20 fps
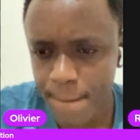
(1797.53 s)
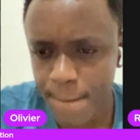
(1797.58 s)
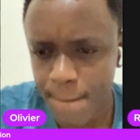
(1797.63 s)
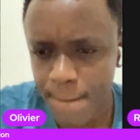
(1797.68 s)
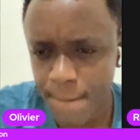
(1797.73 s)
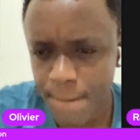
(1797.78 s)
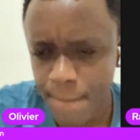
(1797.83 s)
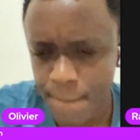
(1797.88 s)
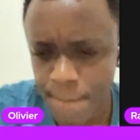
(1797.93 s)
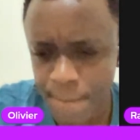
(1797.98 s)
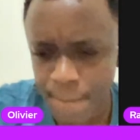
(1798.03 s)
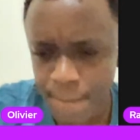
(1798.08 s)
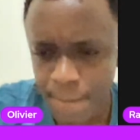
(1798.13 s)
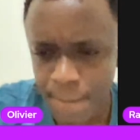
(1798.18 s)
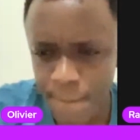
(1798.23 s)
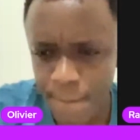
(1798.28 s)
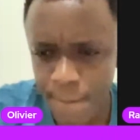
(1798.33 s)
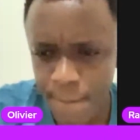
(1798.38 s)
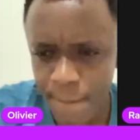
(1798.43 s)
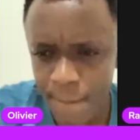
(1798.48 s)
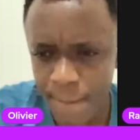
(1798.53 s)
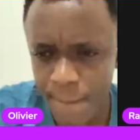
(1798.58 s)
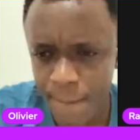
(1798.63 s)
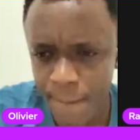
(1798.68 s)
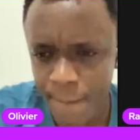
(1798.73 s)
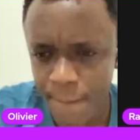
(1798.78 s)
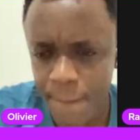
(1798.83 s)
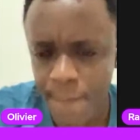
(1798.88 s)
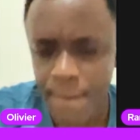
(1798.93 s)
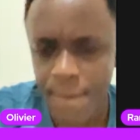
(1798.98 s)
Sorry, Mr.
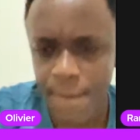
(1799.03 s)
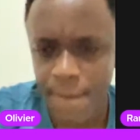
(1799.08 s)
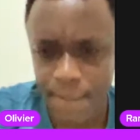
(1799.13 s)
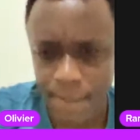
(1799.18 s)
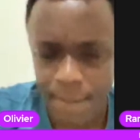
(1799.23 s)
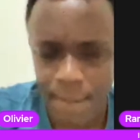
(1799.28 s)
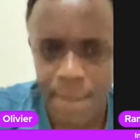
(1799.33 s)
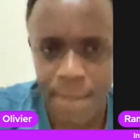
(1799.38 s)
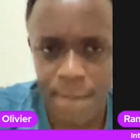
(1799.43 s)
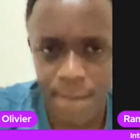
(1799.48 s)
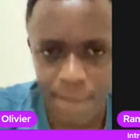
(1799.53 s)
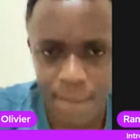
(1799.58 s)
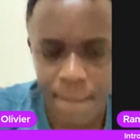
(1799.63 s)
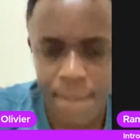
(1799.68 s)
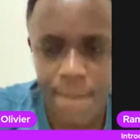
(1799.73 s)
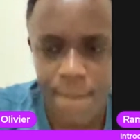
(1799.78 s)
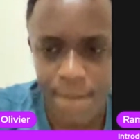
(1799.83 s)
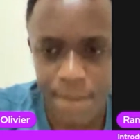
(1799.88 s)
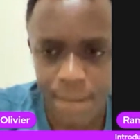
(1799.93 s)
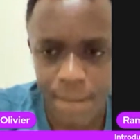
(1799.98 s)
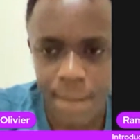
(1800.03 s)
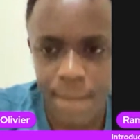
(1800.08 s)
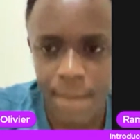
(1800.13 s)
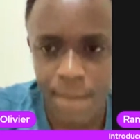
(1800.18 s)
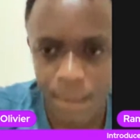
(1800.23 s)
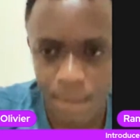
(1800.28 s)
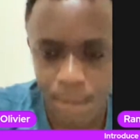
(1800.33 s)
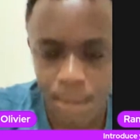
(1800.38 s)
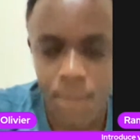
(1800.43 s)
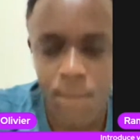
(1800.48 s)
Olivia, for interrupting you,
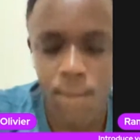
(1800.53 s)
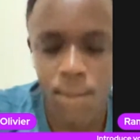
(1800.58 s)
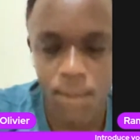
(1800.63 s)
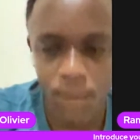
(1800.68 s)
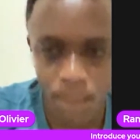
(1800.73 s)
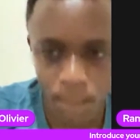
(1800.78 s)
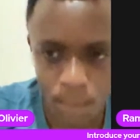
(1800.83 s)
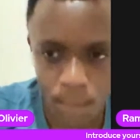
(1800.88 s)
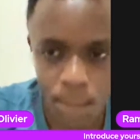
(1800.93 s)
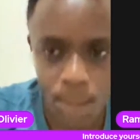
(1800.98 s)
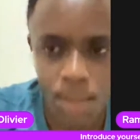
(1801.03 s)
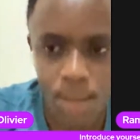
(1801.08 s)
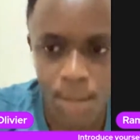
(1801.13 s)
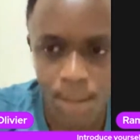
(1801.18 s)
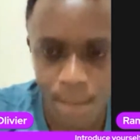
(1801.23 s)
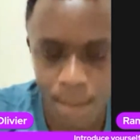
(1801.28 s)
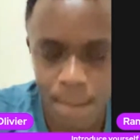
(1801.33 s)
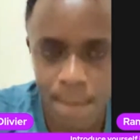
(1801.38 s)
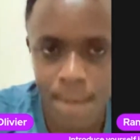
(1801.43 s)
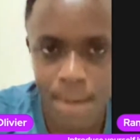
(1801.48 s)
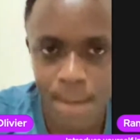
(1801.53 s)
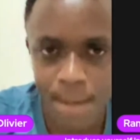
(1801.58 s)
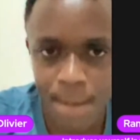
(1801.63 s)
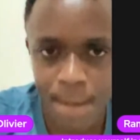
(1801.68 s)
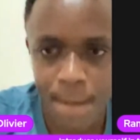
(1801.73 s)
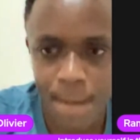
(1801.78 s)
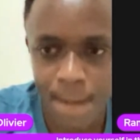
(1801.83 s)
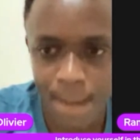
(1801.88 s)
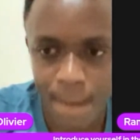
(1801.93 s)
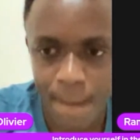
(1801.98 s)
but two questions just
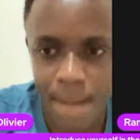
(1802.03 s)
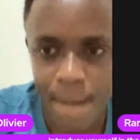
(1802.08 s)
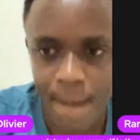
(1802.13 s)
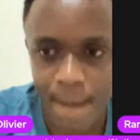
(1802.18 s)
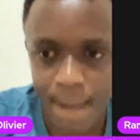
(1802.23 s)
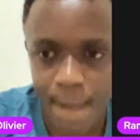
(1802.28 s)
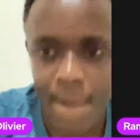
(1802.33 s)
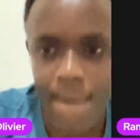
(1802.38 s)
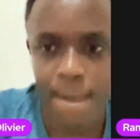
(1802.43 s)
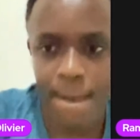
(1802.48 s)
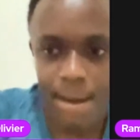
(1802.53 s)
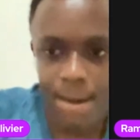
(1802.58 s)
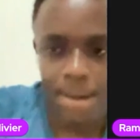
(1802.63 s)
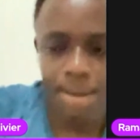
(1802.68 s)
dropped in this chat